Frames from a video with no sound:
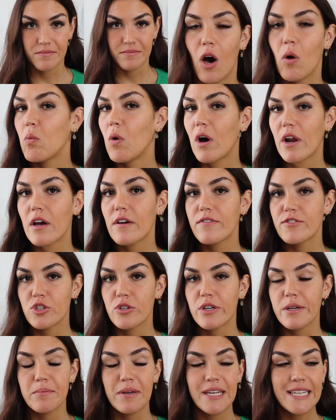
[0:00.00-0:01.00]
A one-off
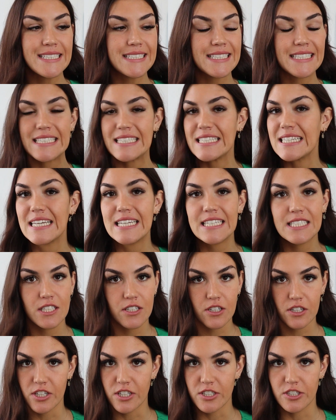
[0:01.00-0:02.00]
treatment
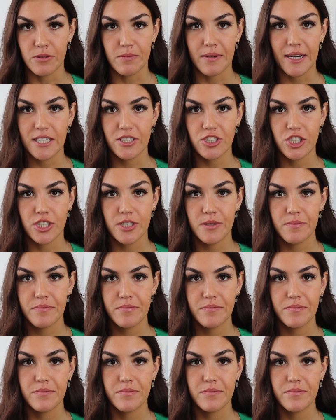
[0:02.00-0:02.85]
isn't gonna do much.